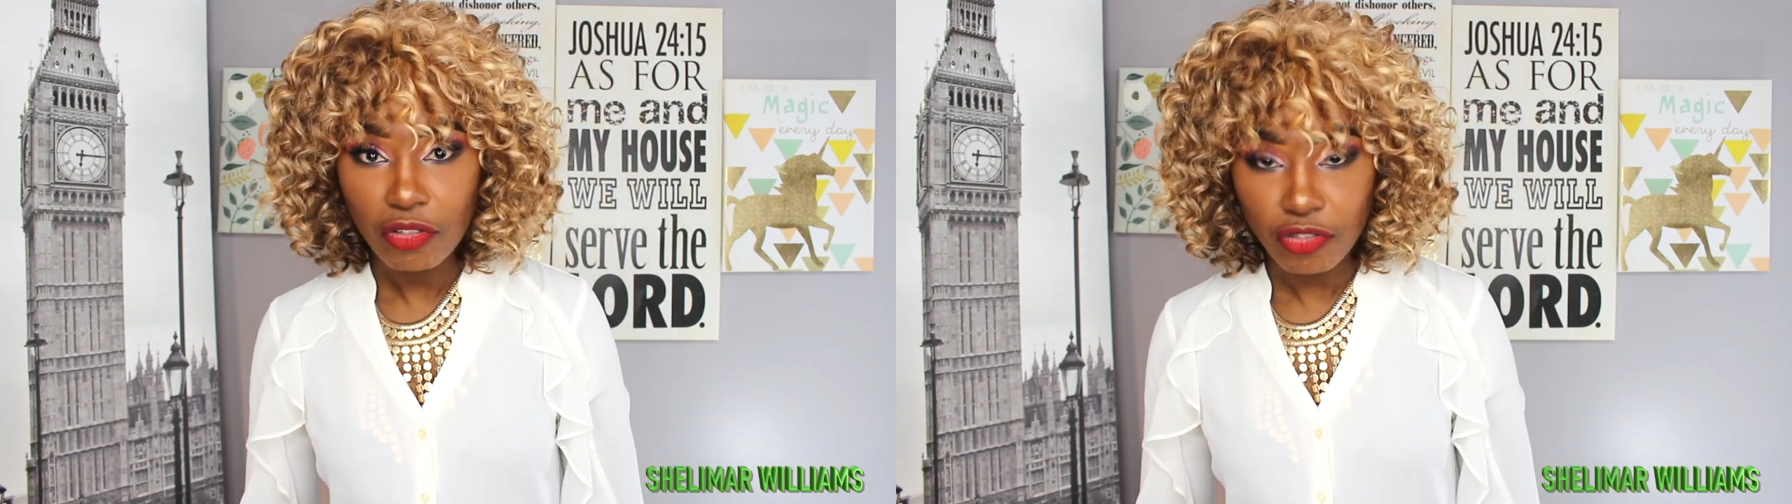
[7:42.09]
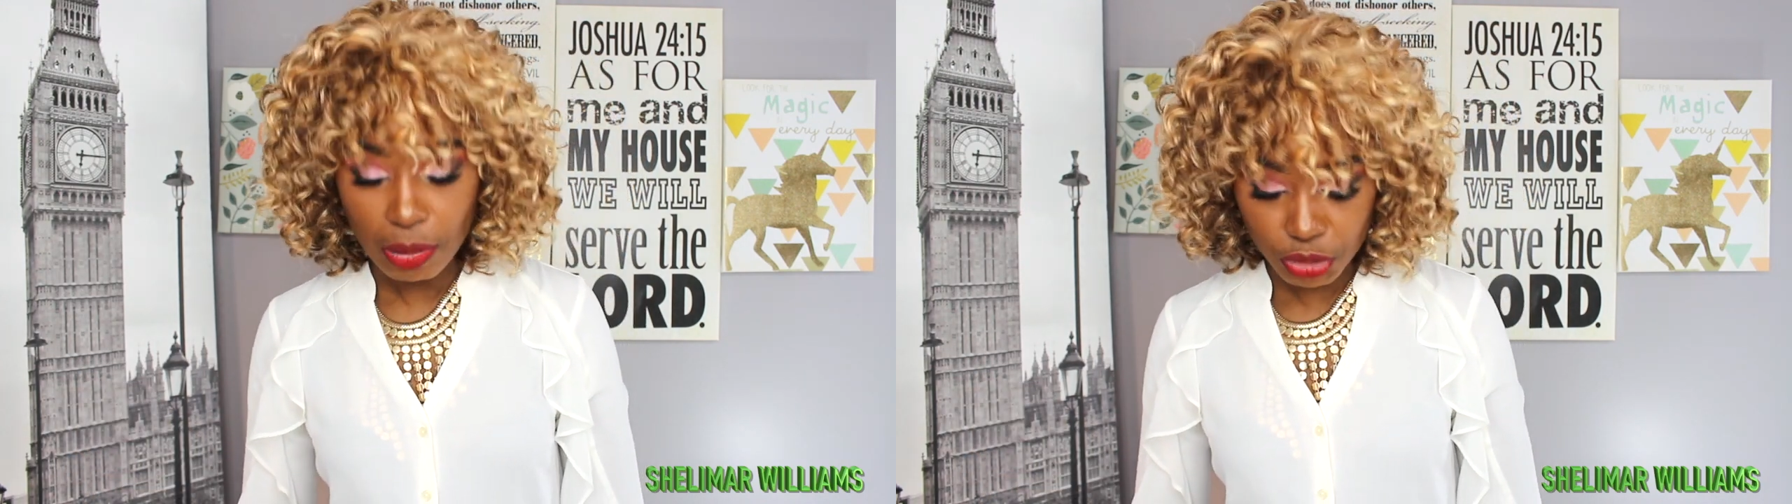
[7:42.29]

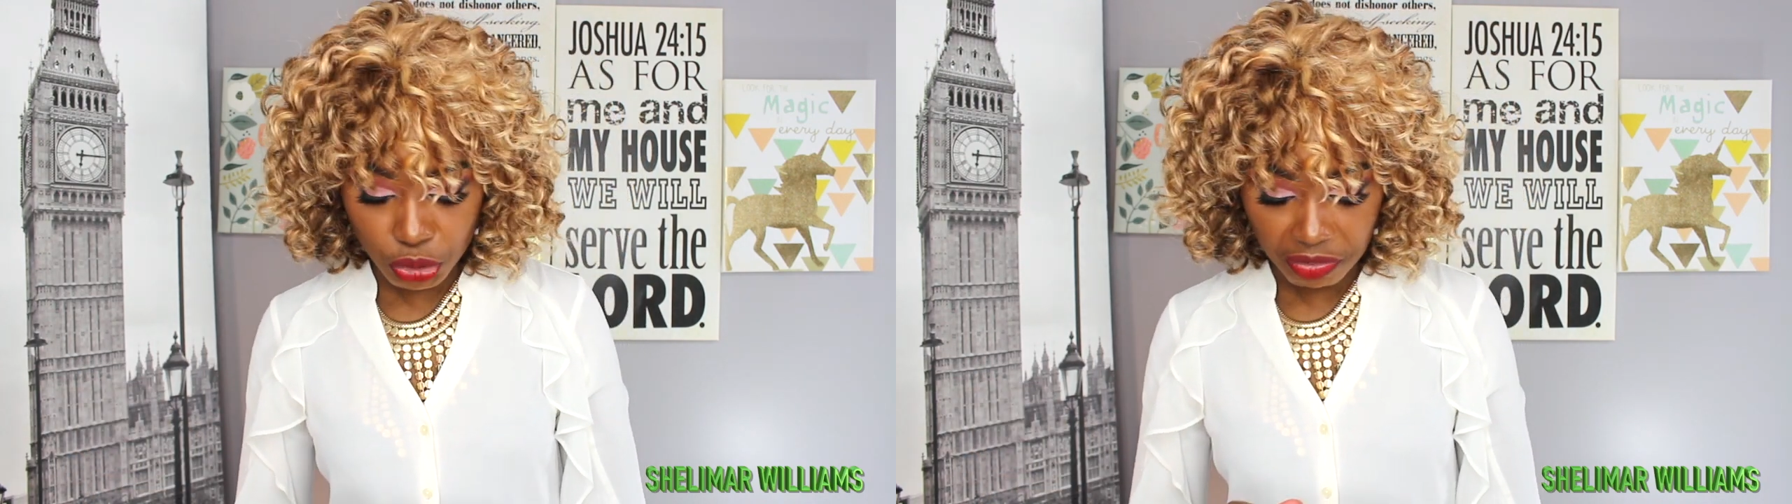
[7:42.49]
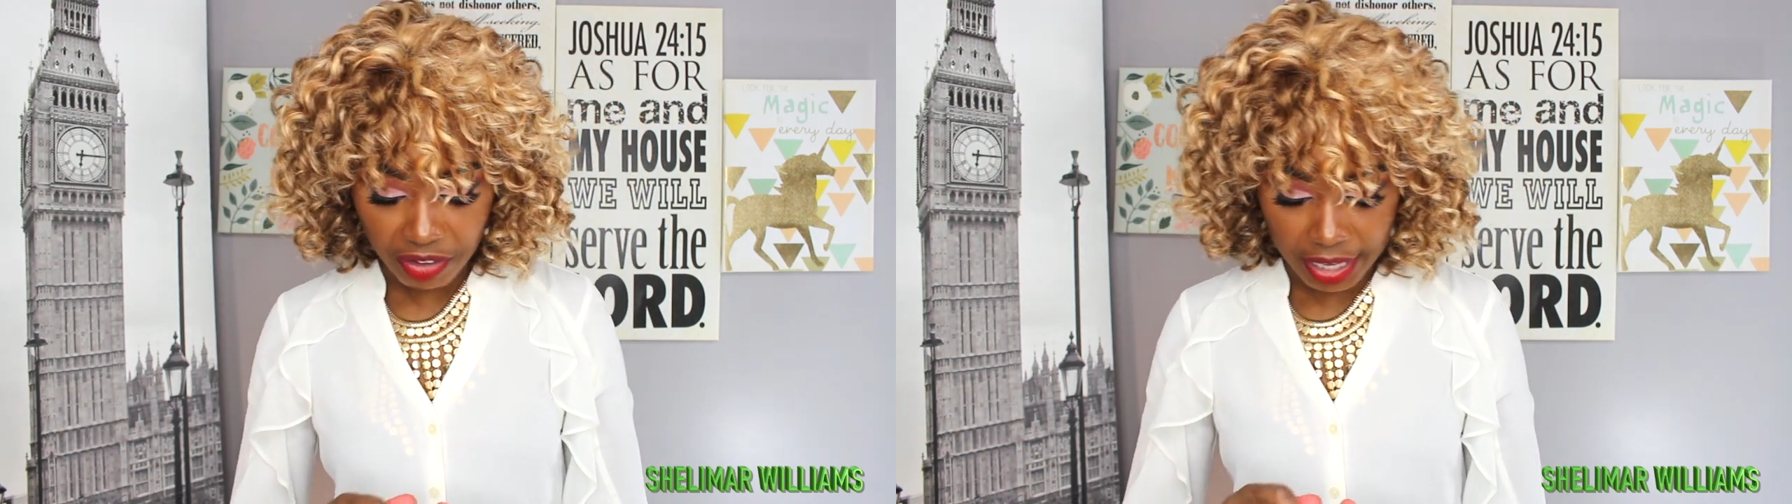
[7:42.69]
from
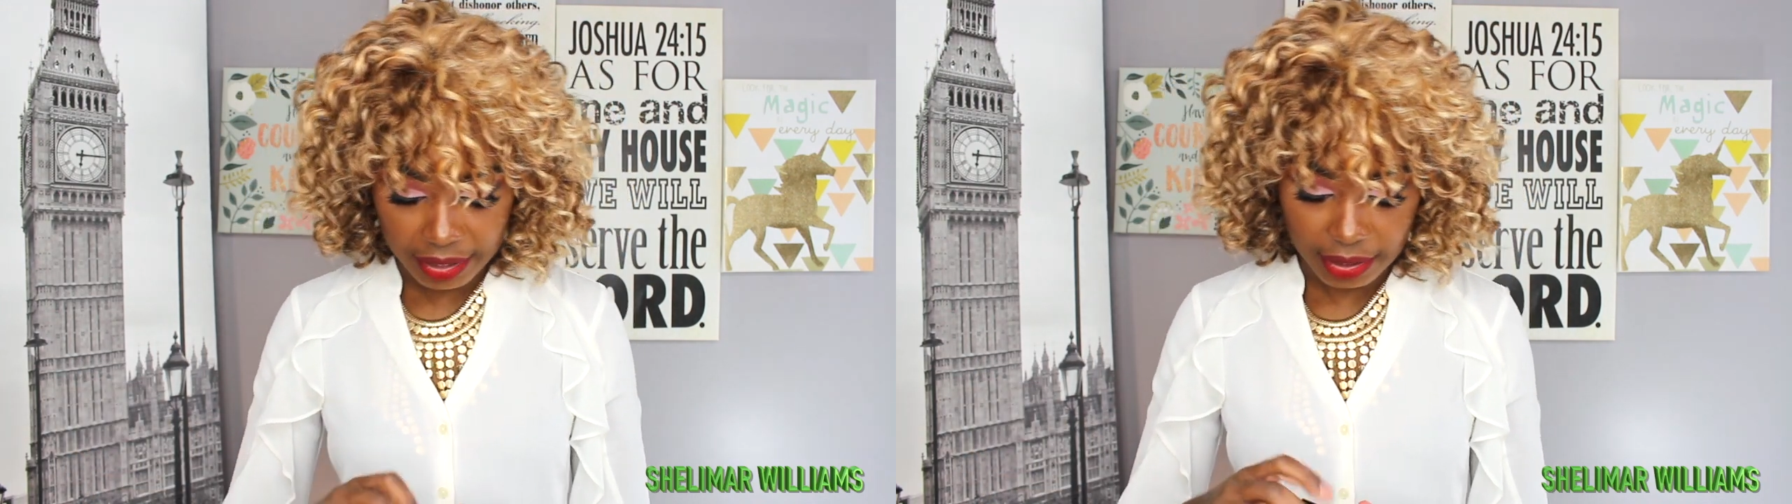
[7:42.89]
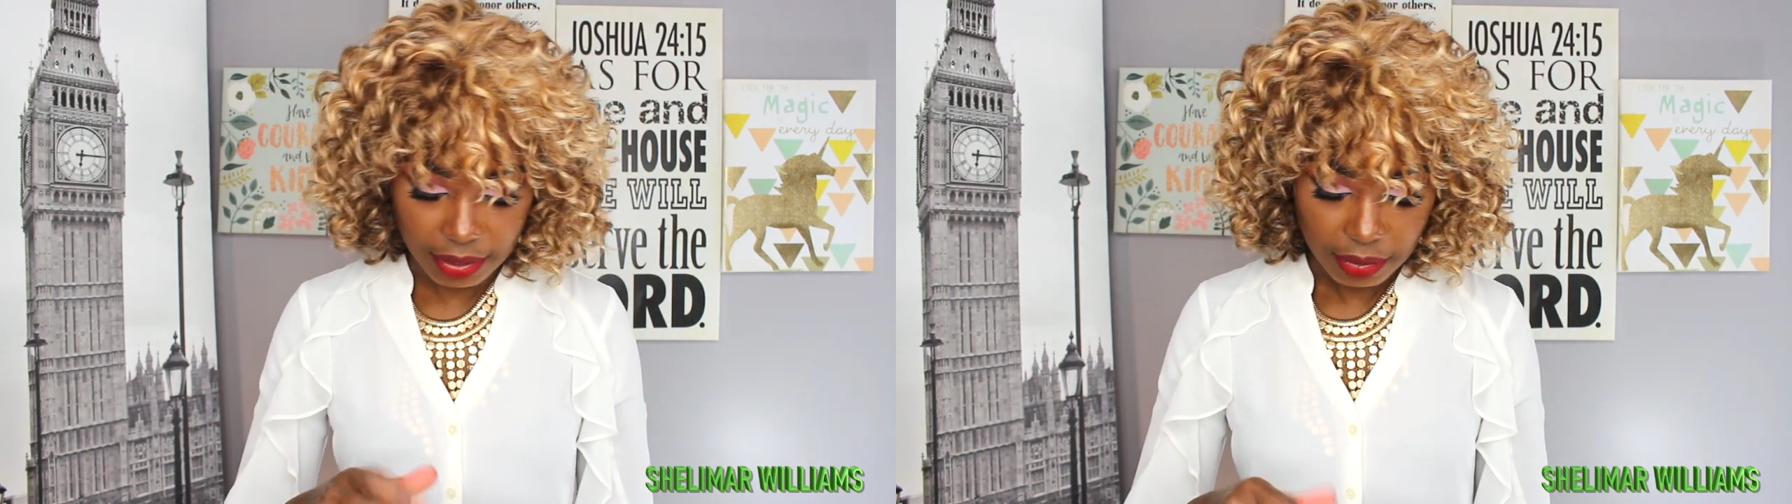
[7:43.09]
Too
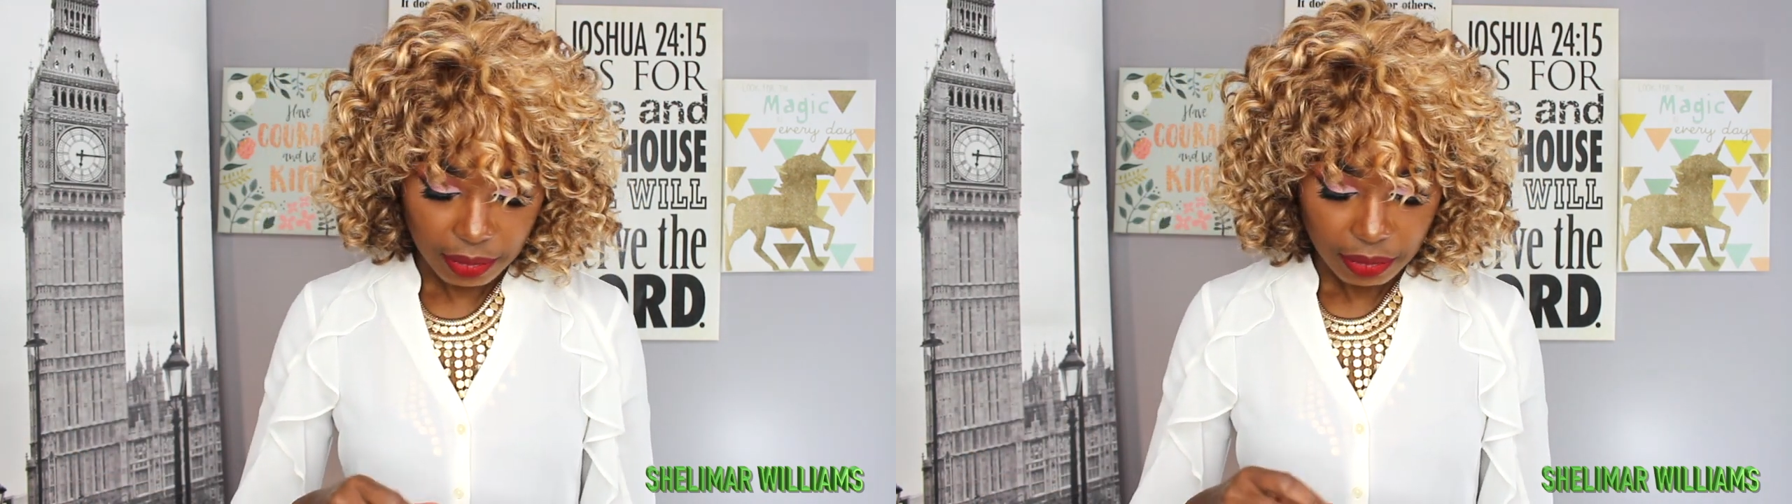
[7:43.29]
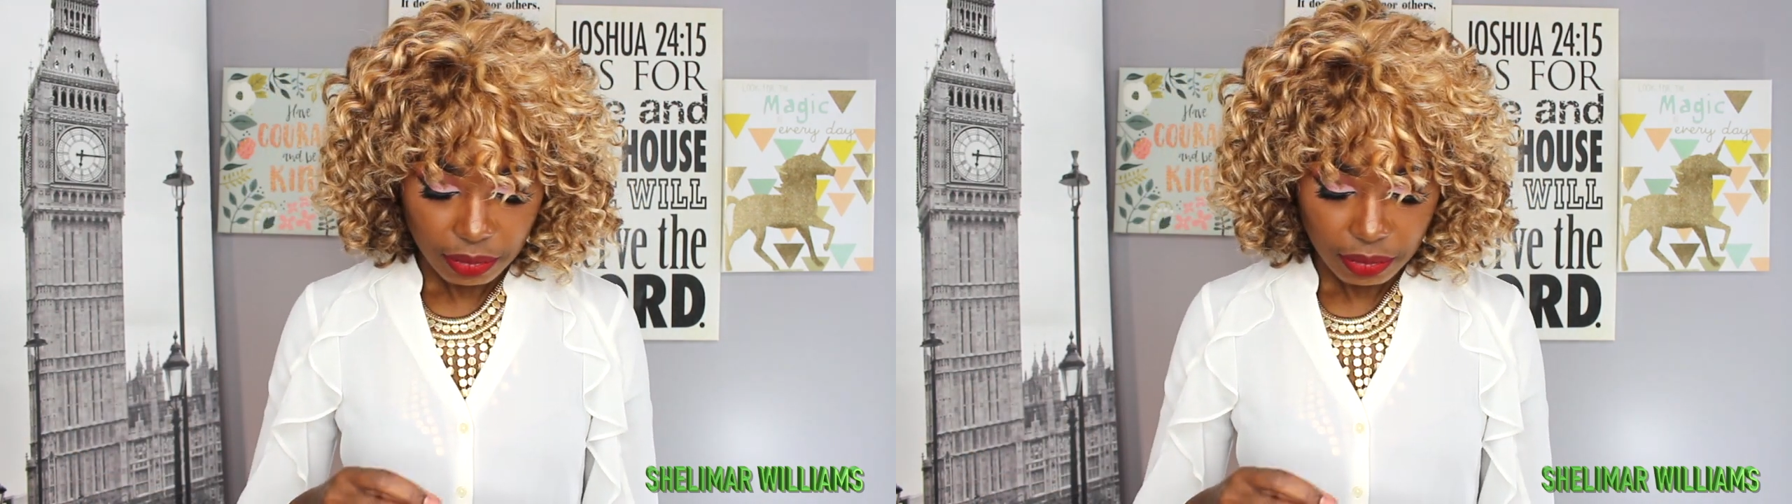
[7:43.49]
Faced.